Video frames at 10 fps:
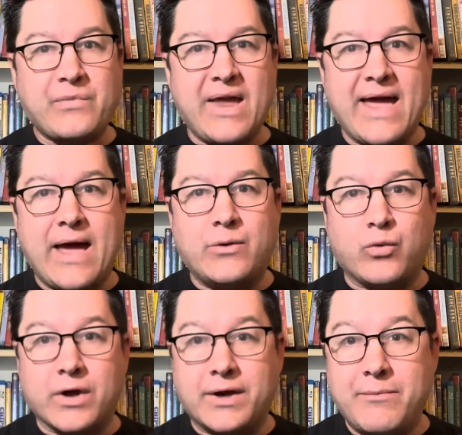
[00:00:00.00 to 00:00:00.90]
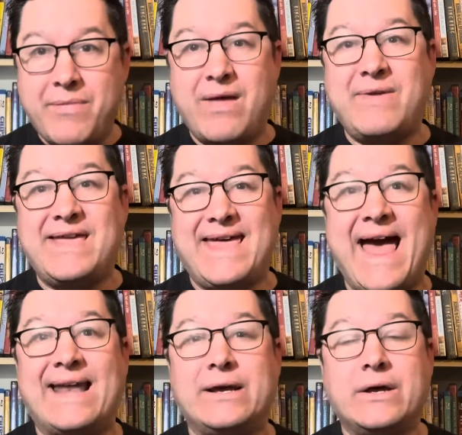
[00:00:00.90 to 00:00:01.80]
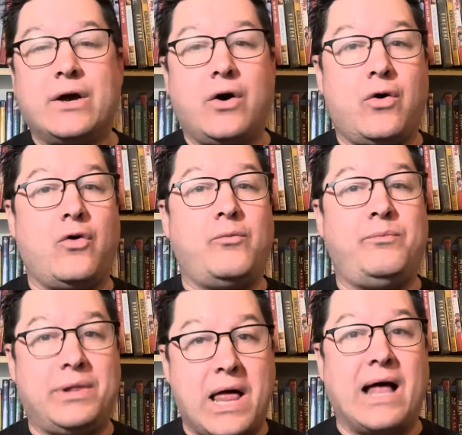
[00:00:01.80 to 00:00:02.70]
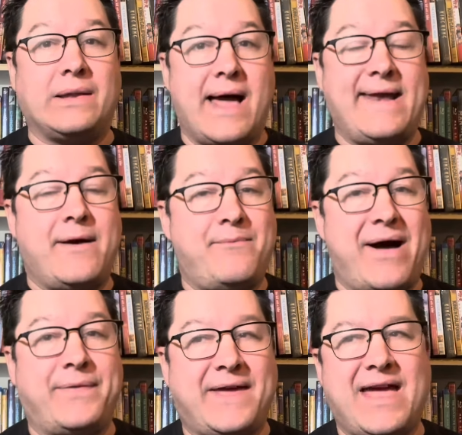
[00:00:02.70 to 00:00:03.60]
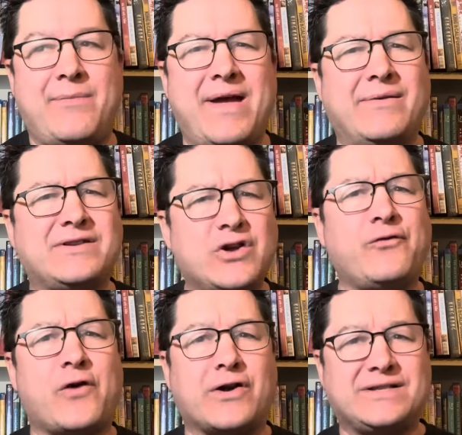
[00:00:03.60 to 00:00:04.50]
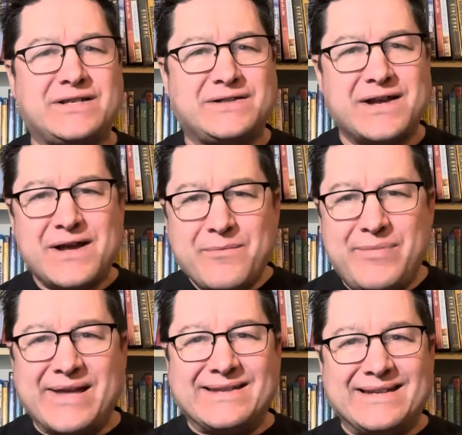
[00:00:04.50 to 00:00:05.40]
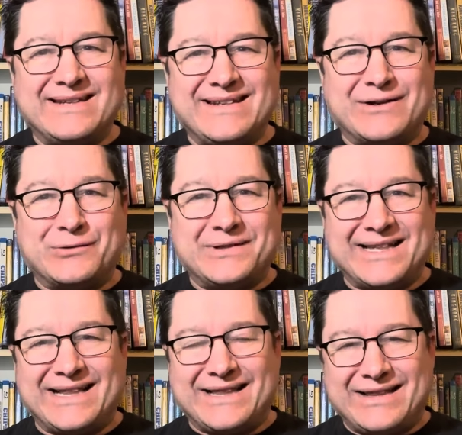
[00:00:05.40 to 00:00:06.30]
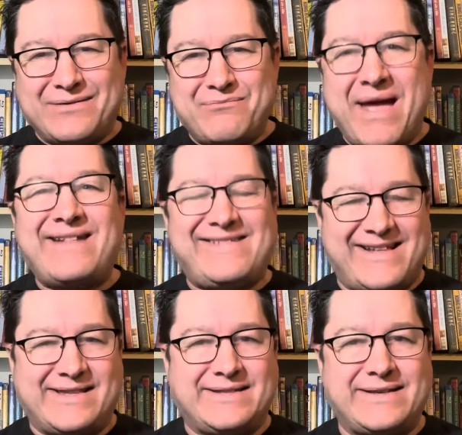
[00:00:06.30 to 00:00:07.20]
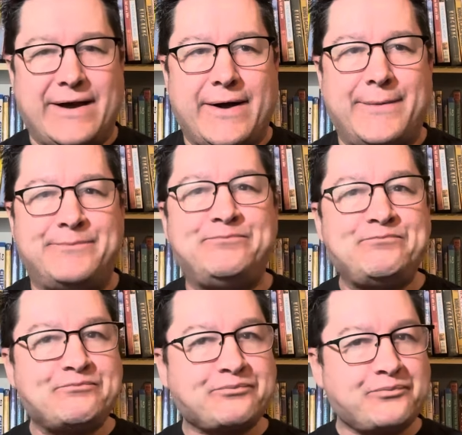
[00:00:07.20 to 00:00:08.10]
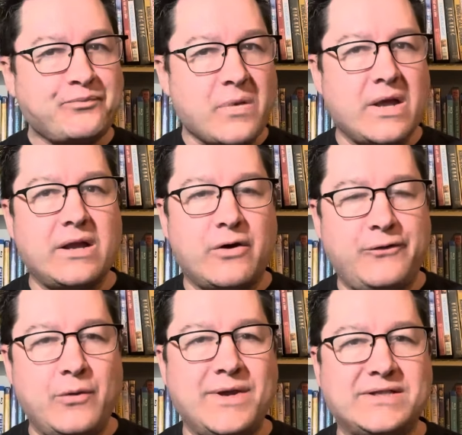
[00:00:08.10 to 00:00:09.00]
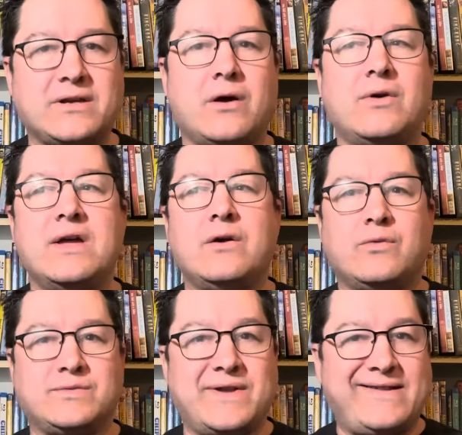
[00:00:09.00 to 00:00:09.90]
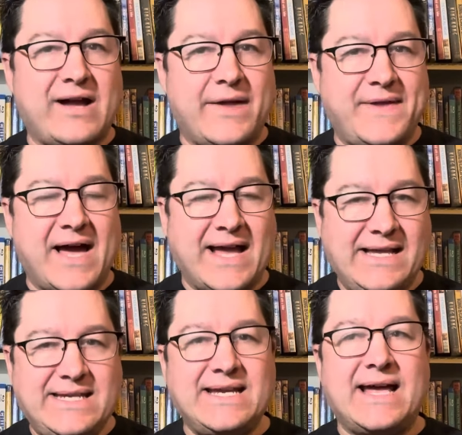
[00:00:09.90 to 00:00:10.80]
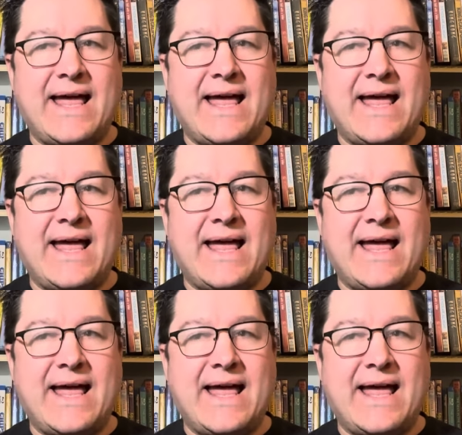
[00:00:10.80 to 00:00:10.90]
And we're going to maybe get a whole plot line about the campaign. So far, it's just been, you know, little mentions, you know, a few weeks ago was when she got the idea.